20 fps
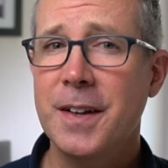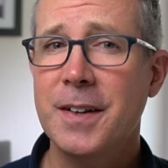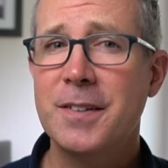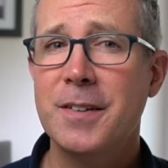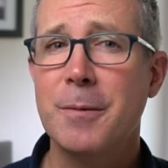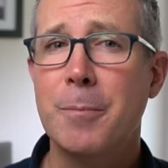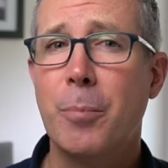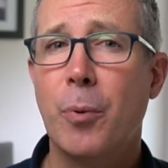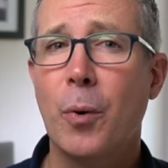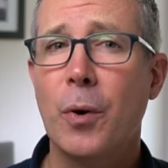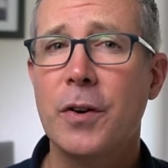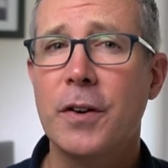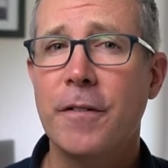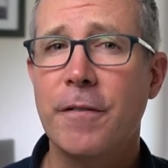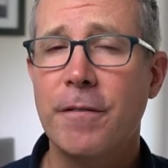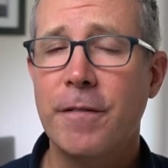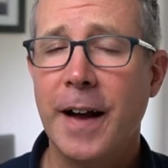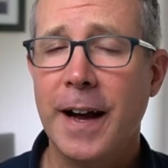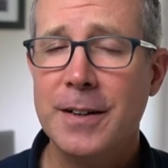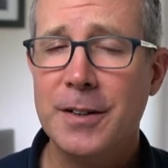it's important to
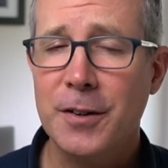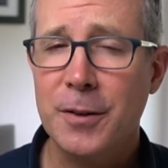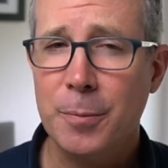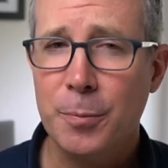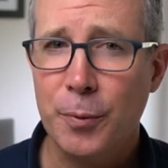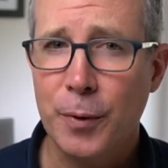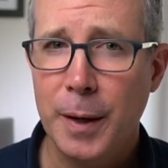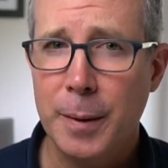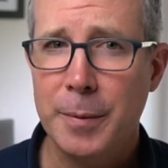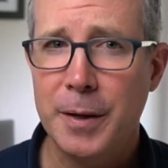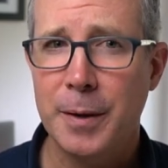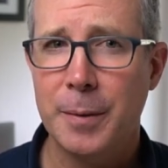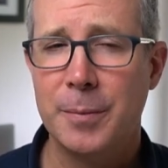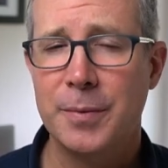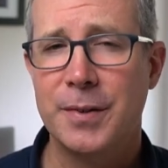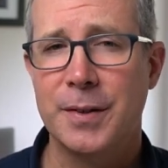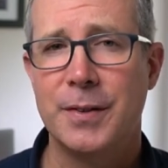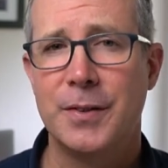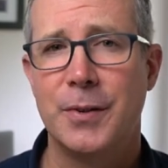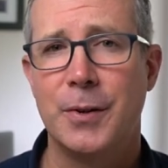factor the
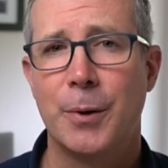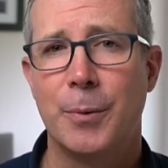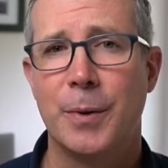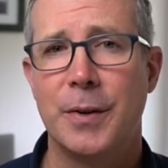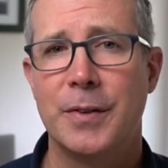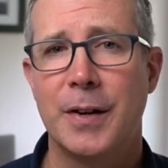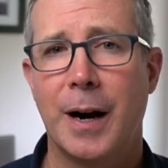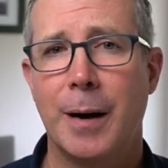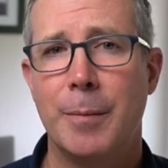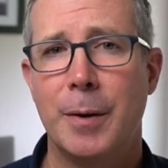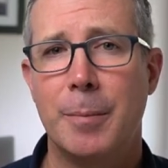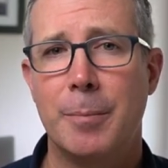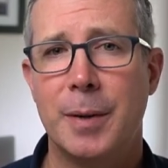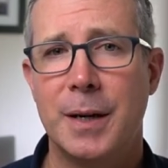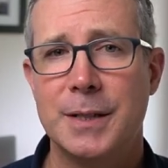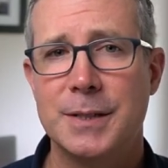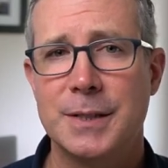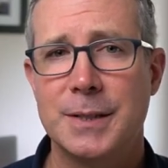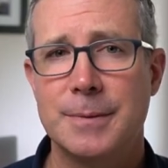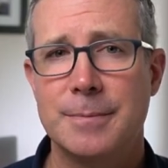premiums into your retirement
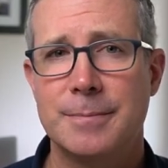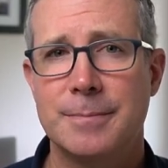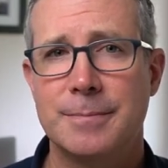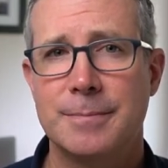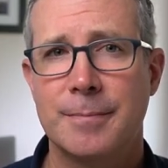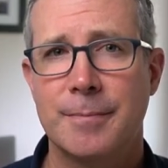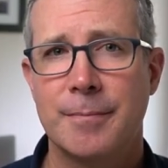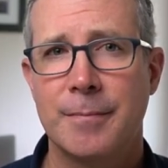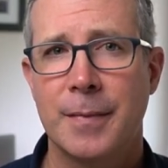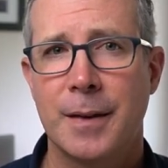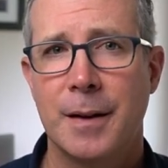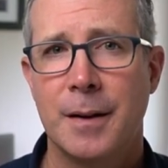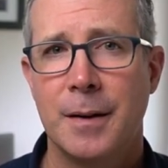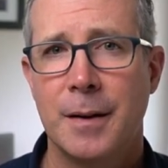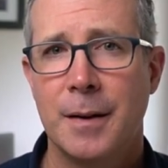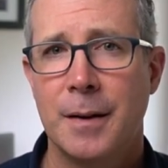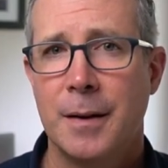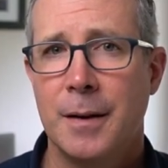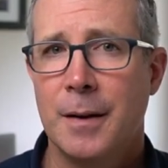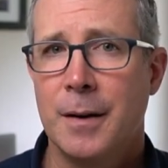budget.
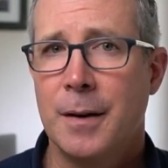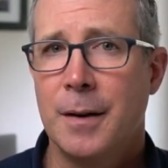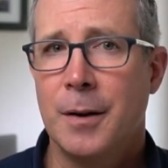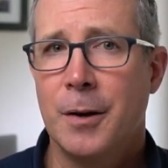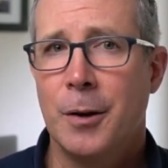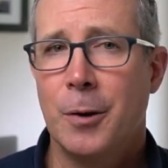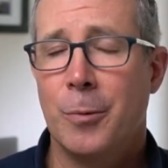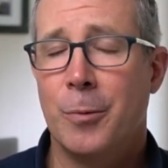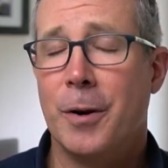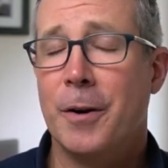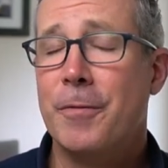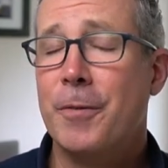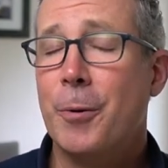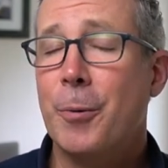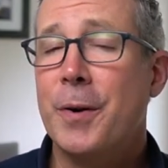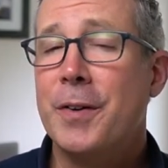What if you're